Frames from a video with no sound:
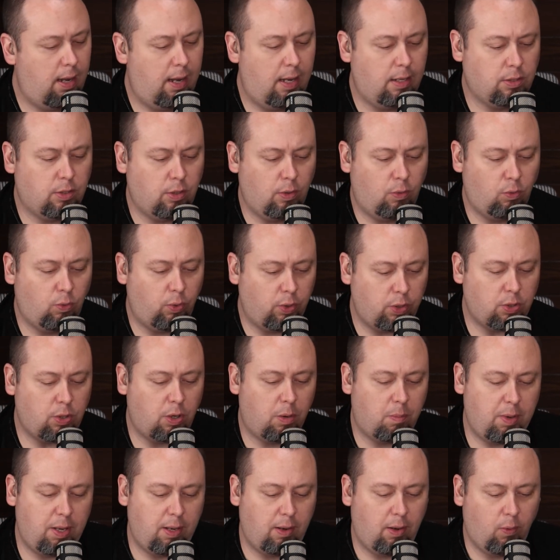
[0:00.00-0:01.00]
And so it really
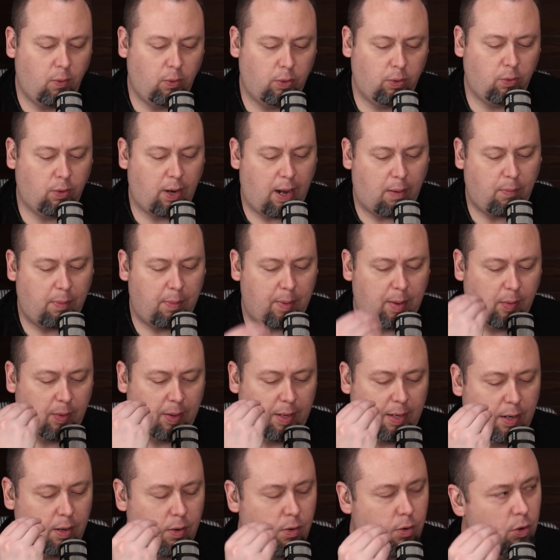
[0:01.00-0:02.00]
started me going, Lord, I want to be able
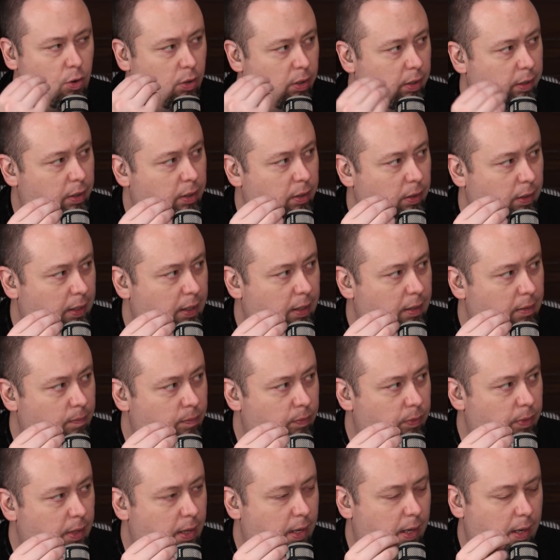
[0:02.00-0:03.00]
to hear you clearly
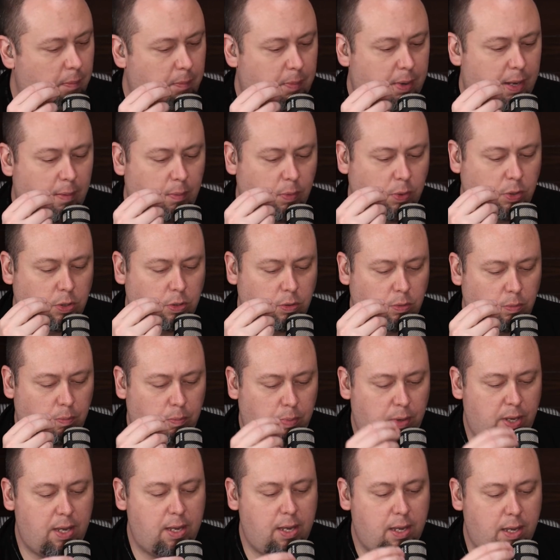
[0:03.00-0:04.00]
and be able to
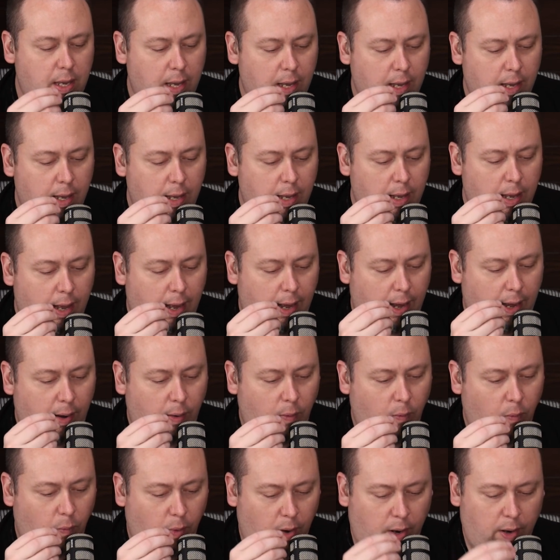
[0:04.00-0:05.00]
be
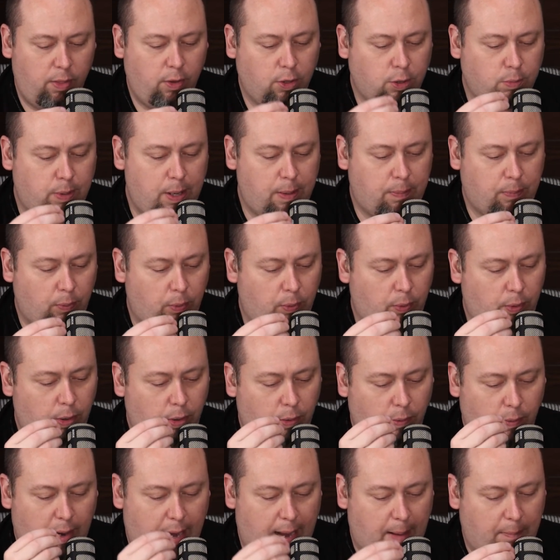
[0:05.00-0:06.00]
one of those people who
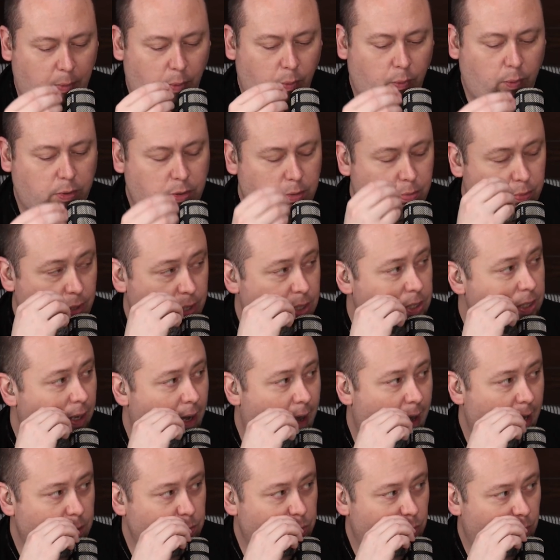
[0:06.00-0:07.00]
go, I'm going to preach the
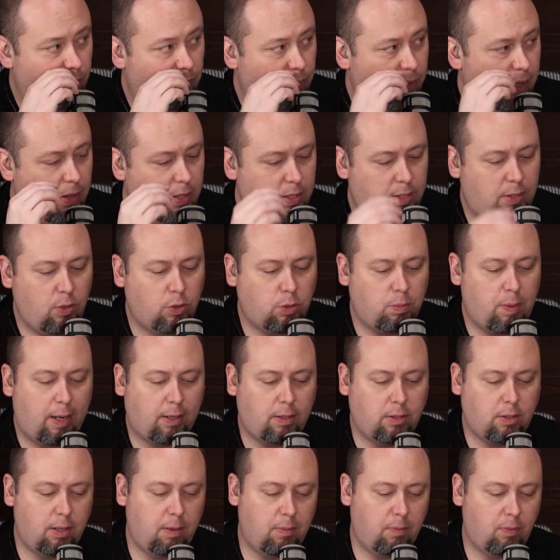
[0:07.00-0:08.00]
gospel. And this goes
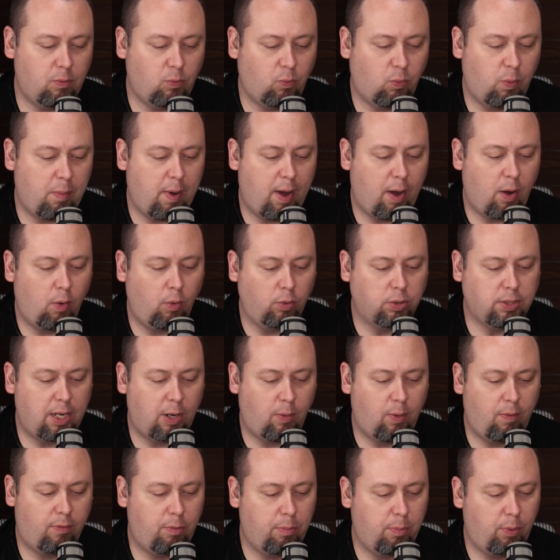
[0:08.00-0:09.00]
back to my whole
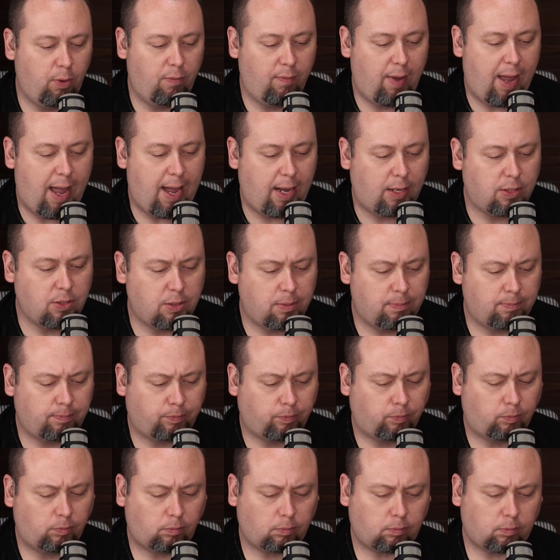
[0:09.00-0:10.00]
takeaway from the book of Acts.
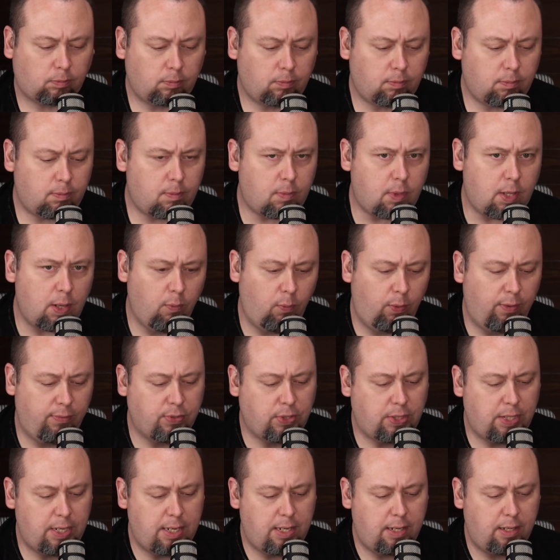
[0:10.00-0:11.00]
We've
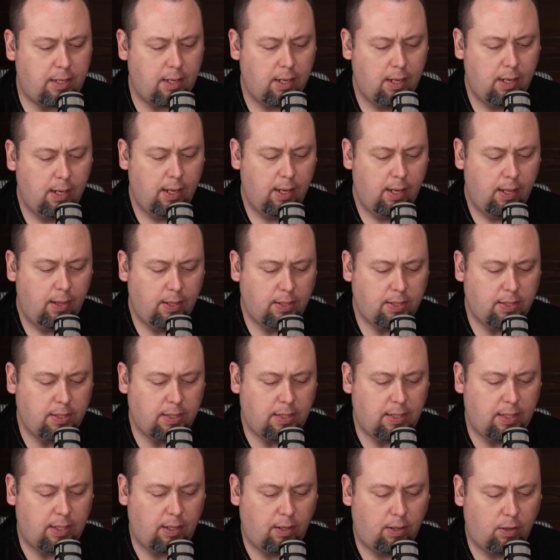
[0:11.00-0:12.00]
seen this
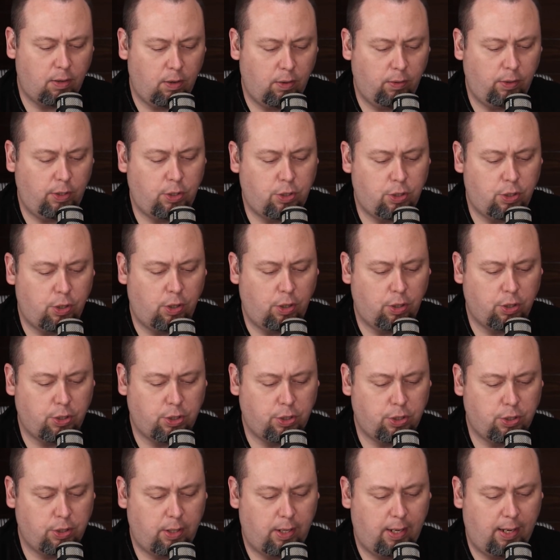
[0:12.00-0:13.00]
is the early
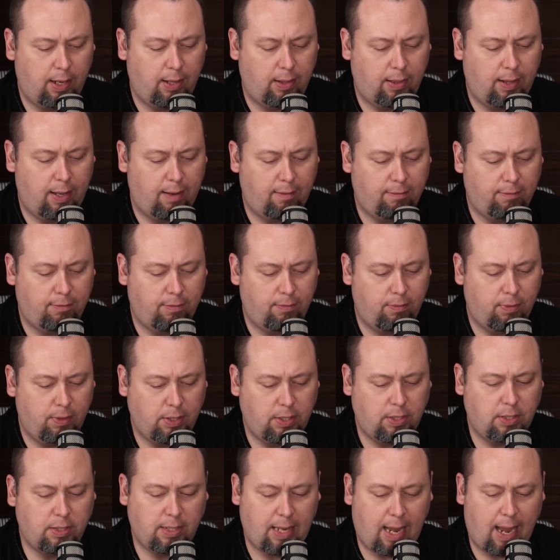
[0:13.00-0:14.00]
church, and
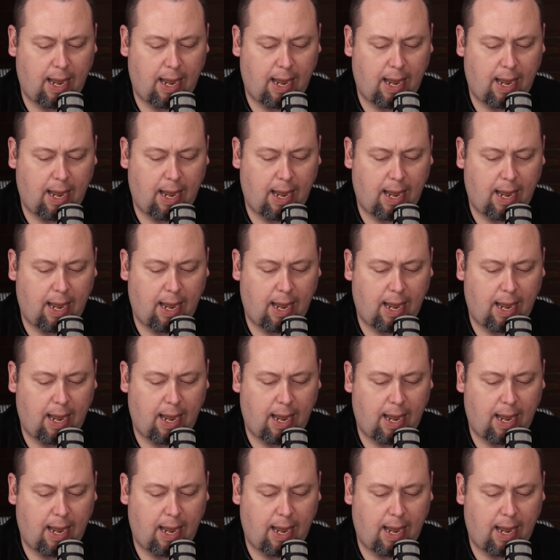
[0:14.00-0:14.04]
this is